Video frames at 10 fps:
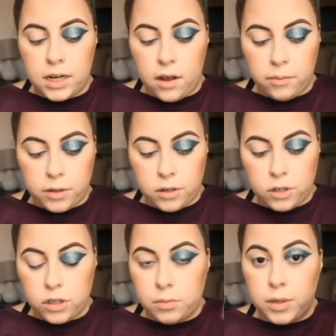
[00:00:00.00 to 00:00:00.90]
Now I'm going to
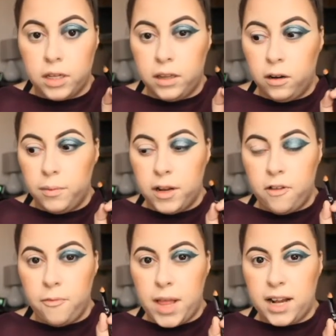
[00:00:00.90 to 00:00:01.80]
just put a little bit
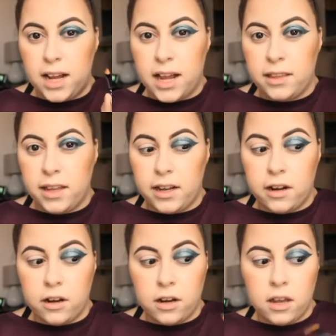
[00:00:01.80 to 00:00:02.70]
of black
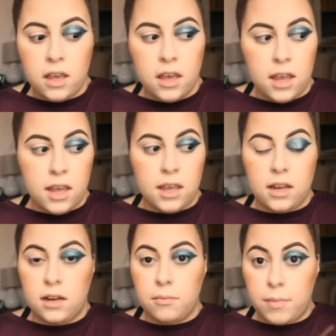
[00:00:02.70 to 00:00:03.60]
eyeliner
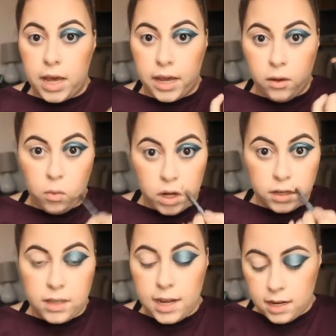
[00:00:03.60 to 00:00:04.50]
in my
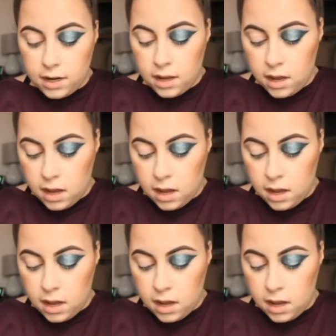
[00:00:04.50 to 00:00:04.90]
waterline.